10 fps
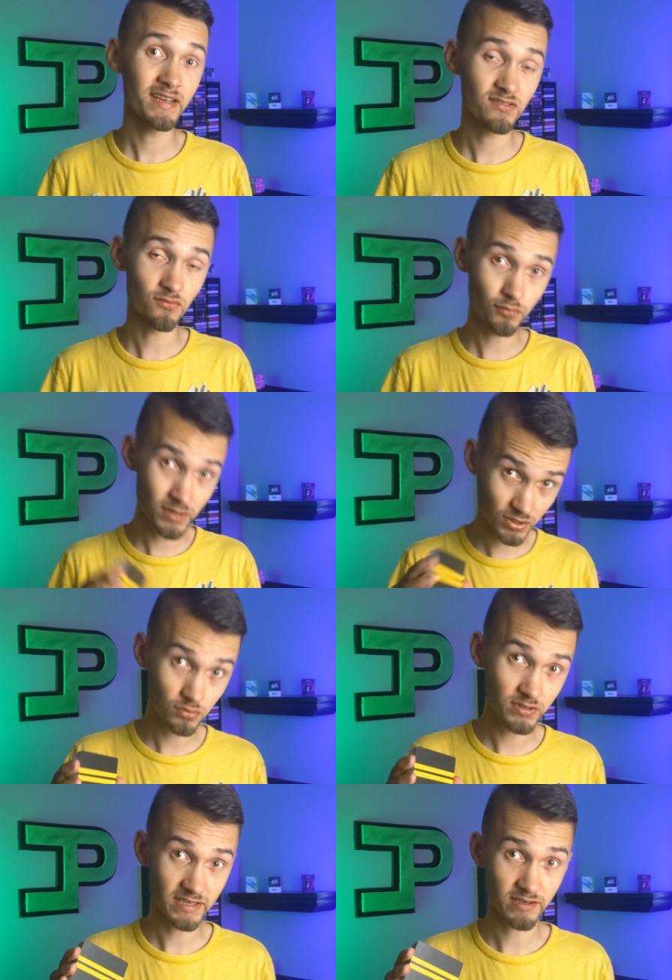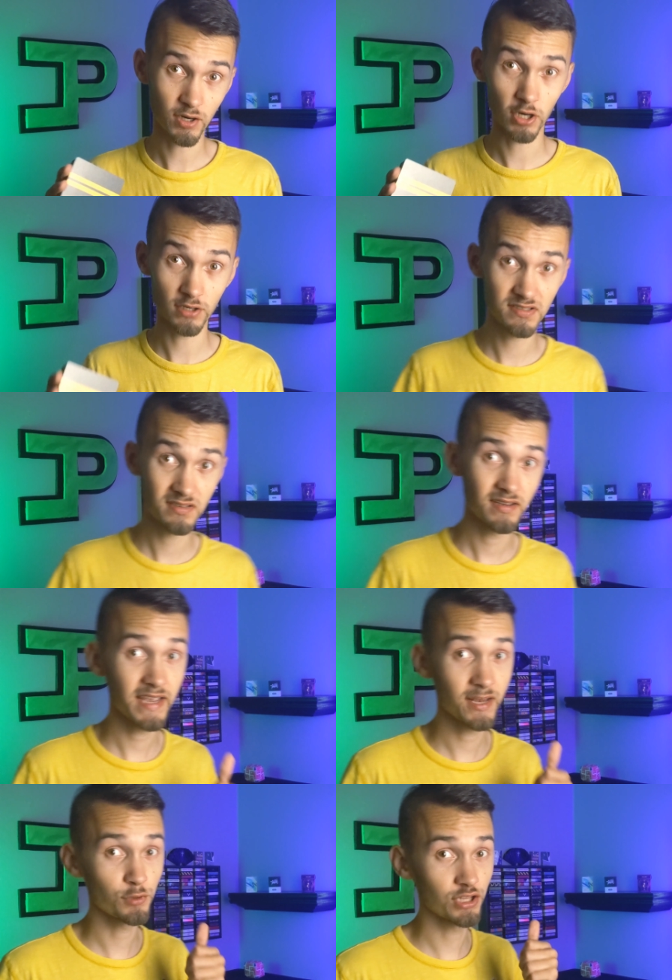but is a really cool deck of cards
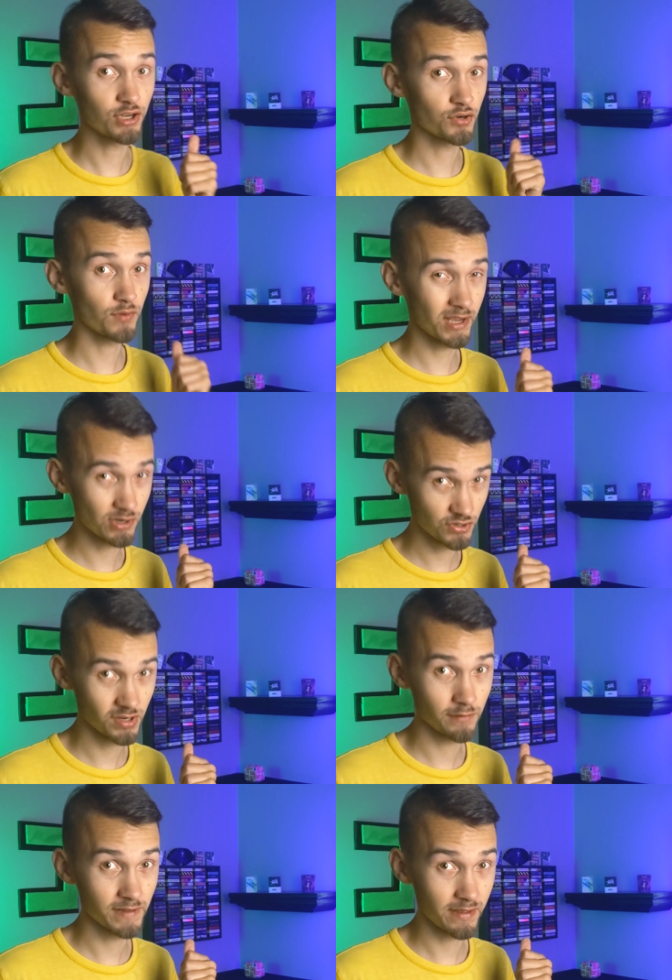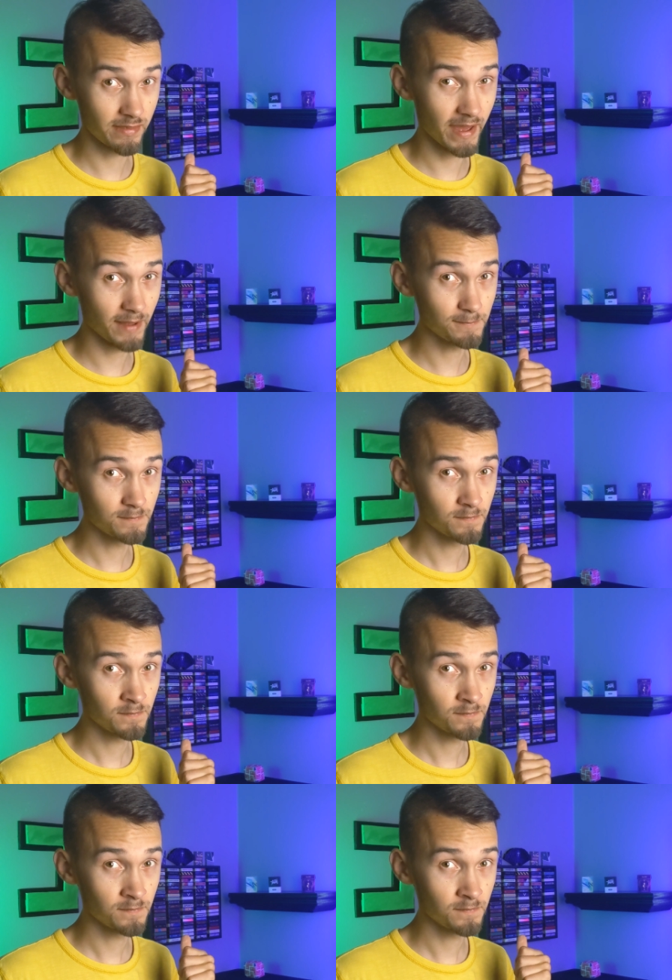and would look great on a shelf like that.